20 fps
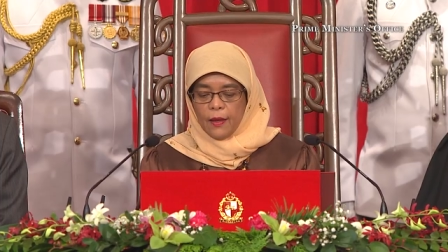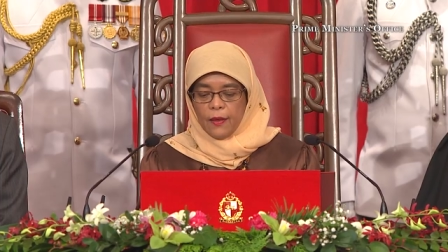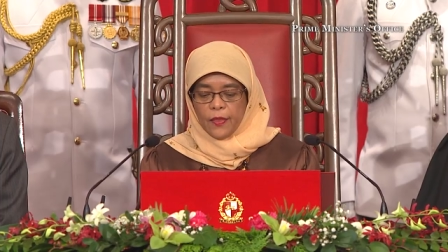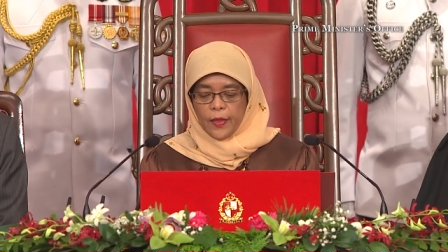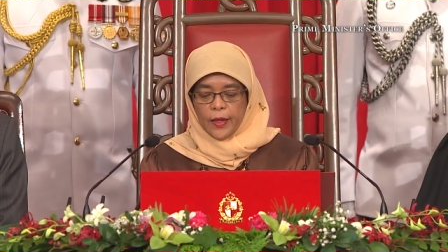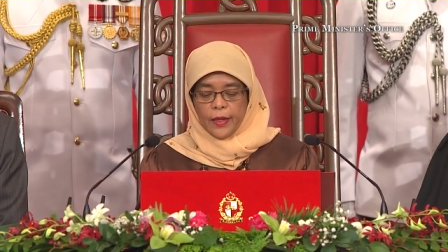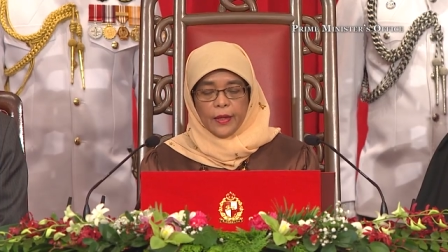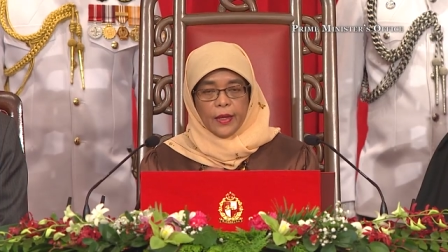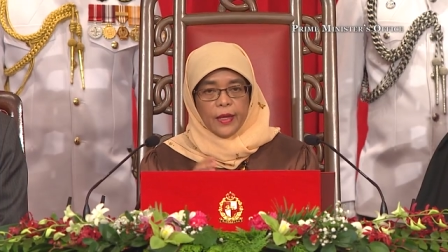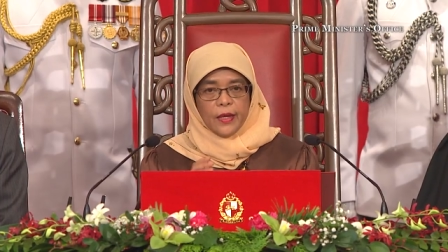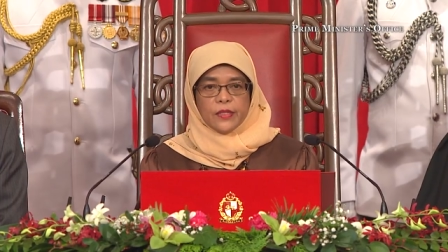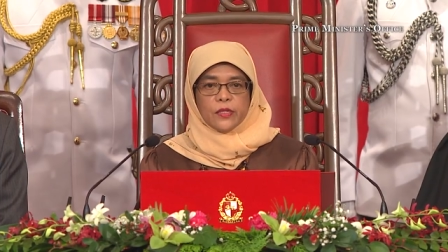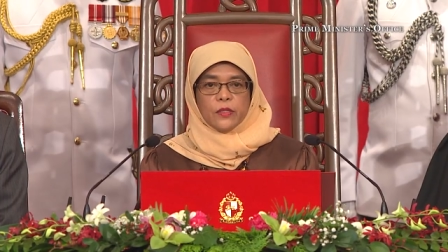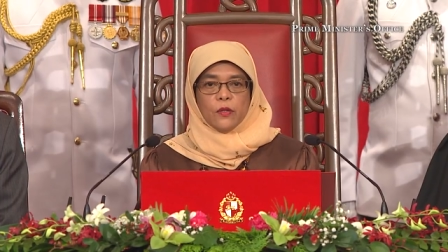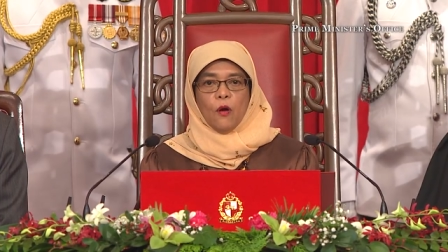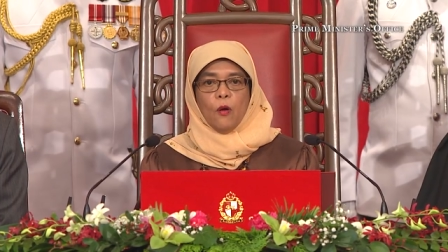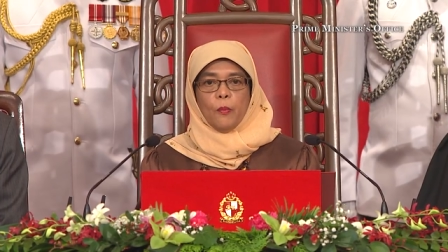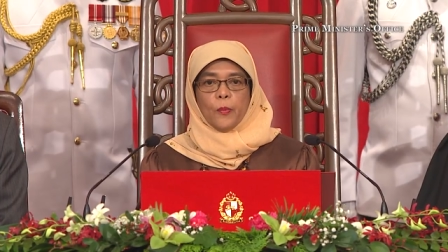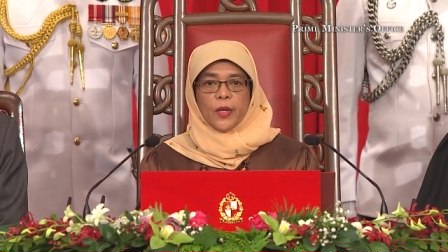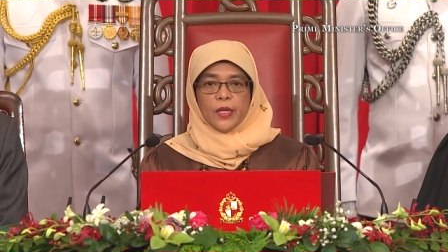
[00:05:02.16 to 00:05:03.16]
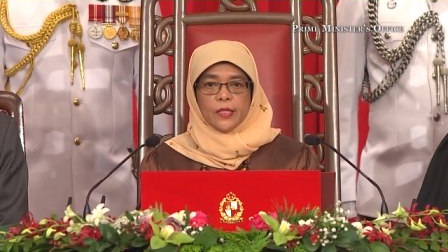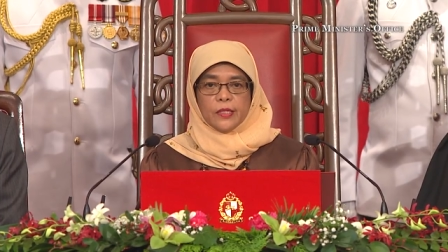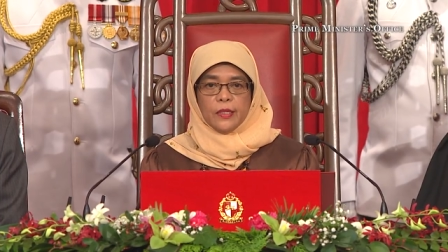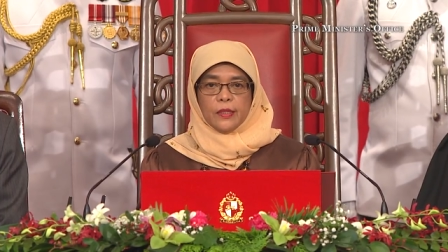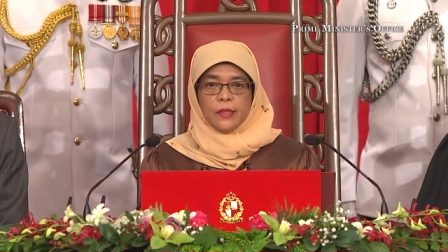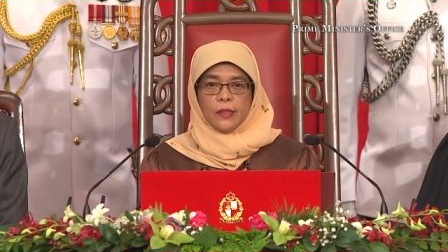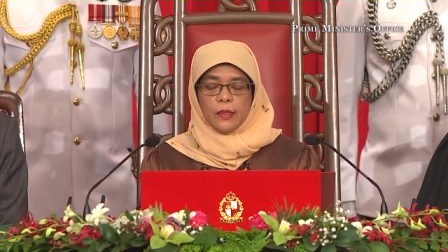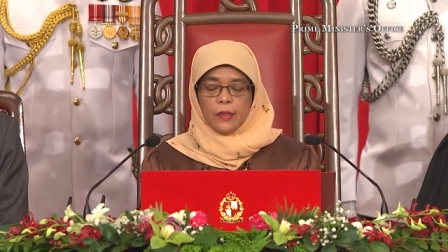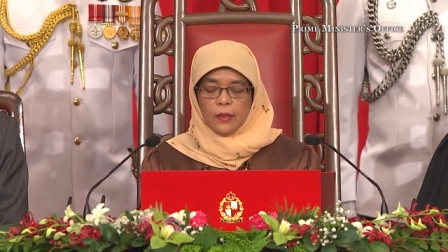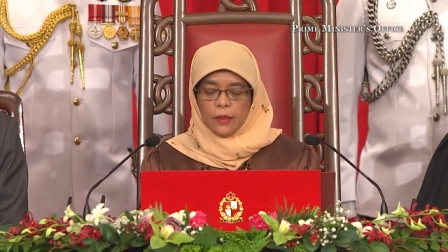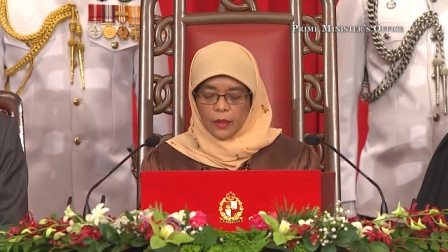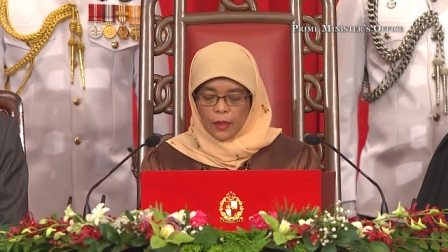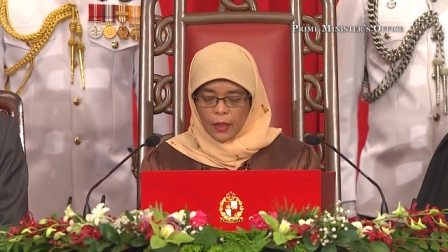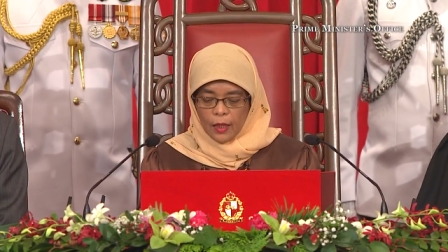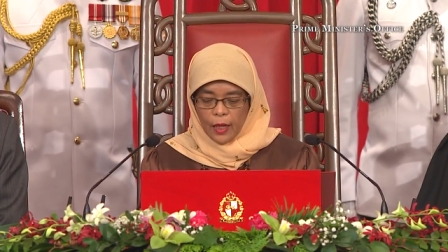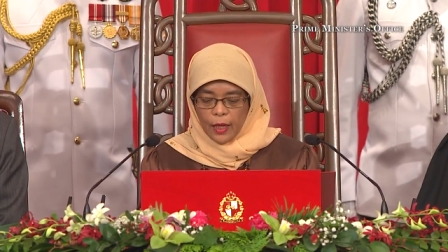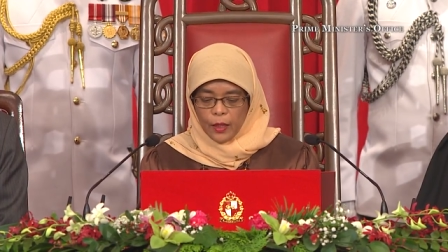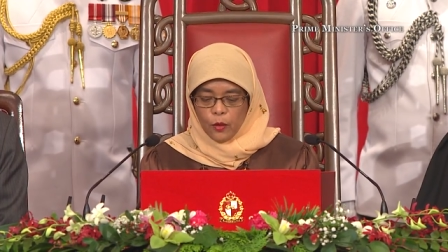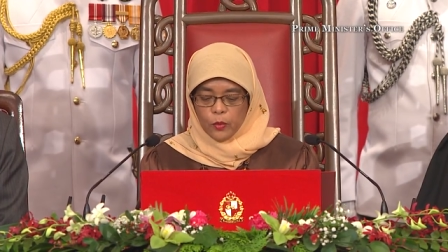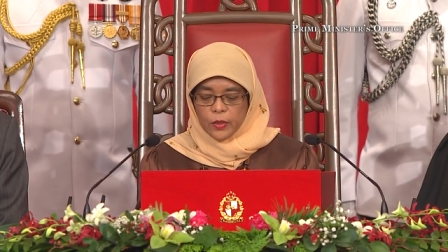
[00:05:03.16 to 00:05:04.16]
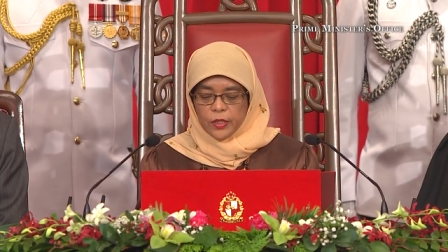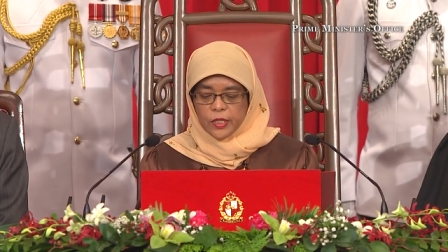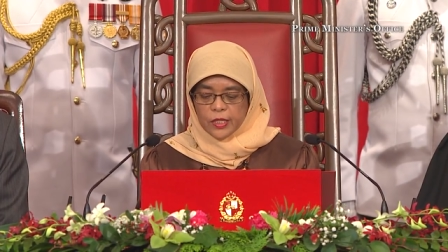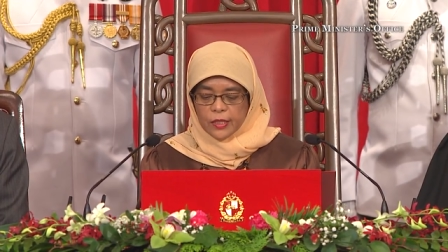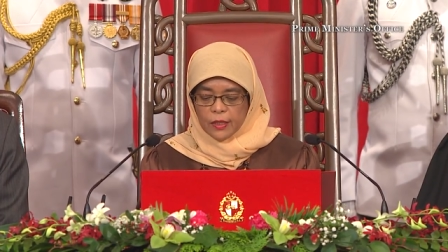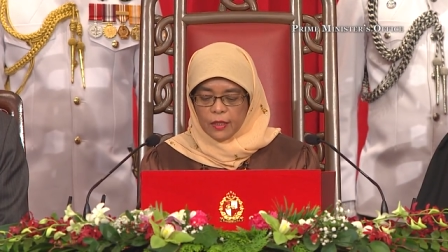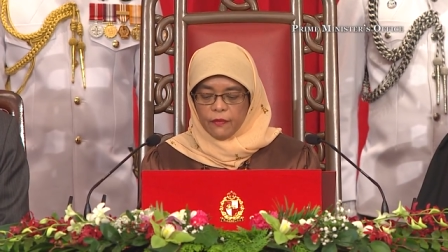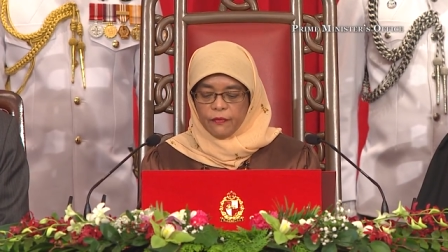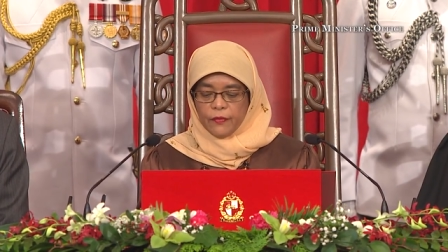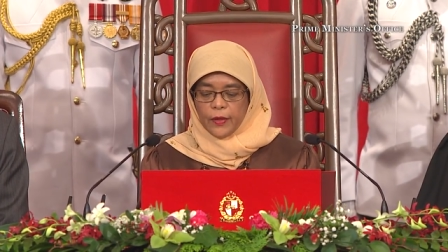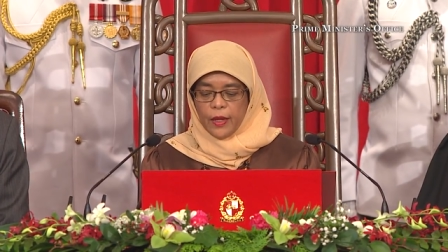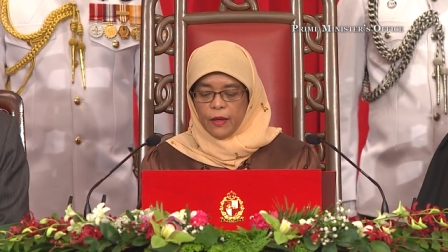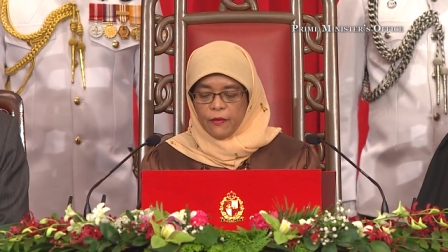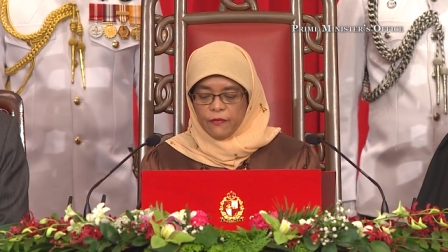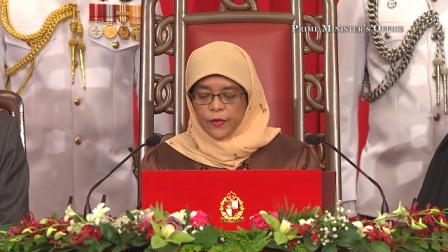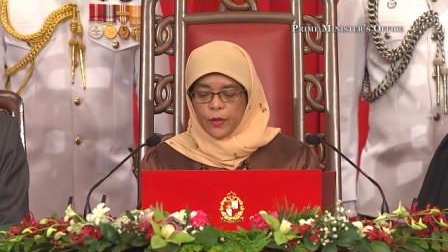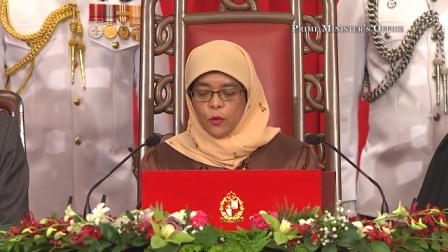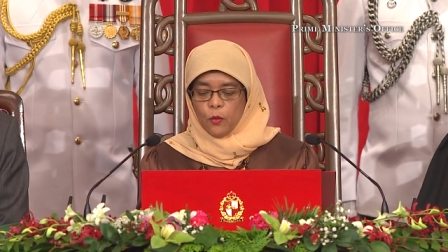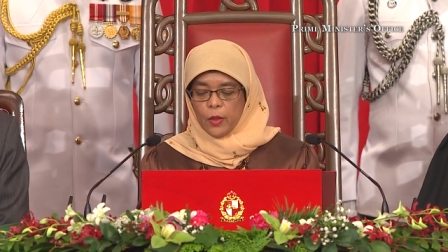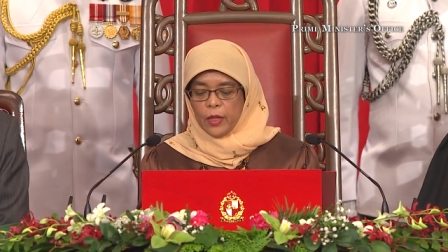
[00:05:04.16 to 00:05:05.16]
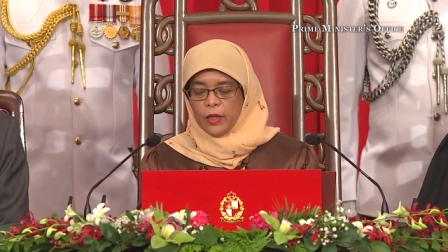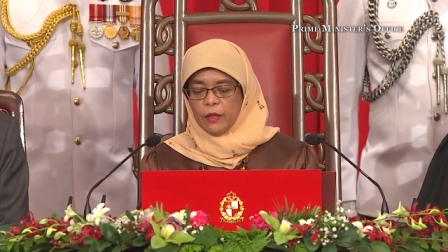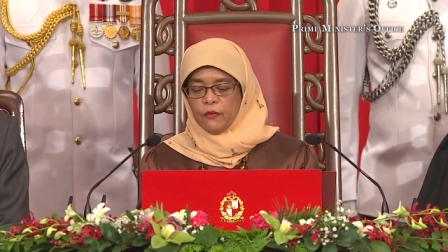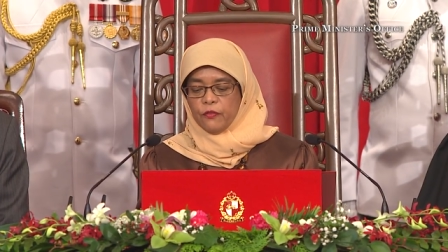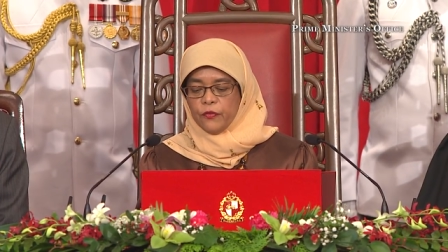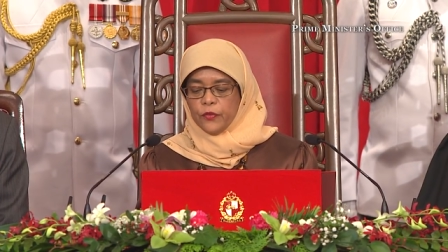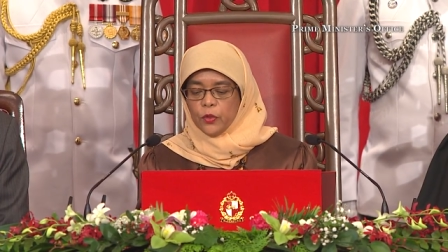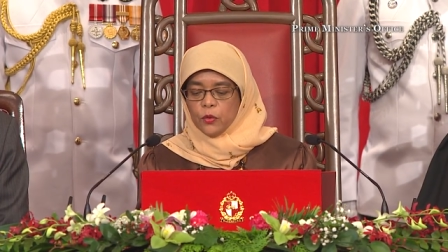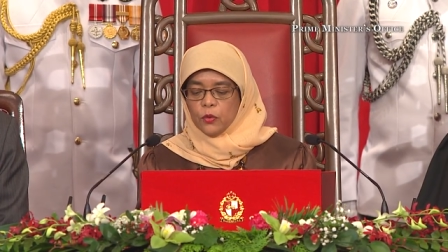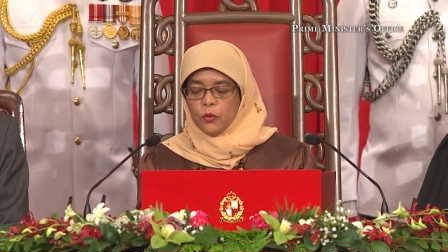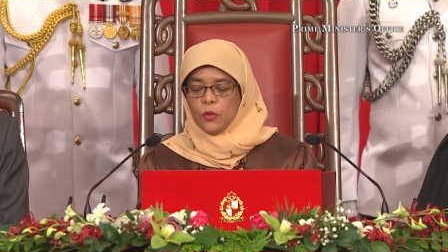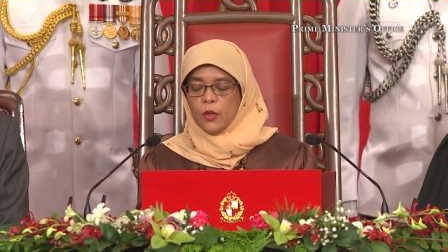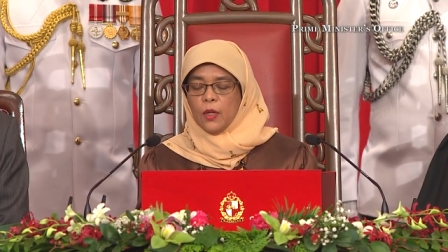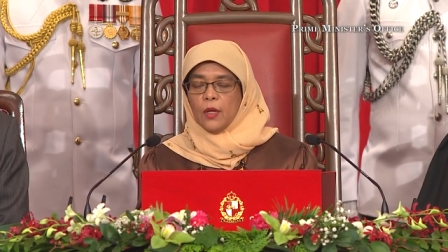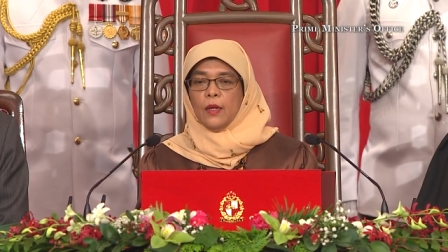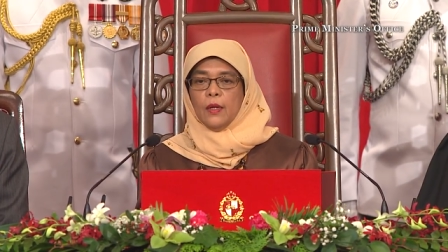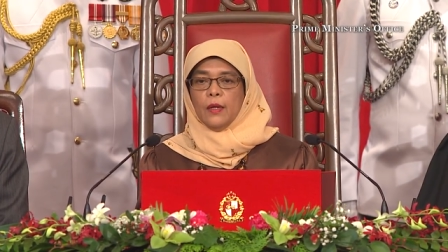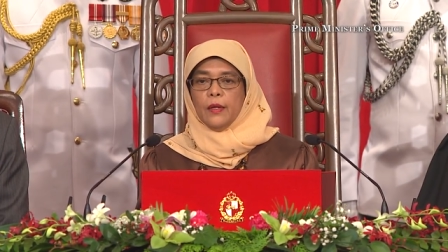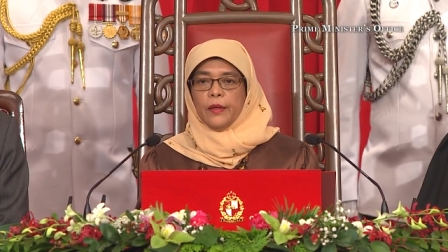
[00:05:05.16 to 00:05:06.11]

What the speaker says: that as your president, I will serve every one of you,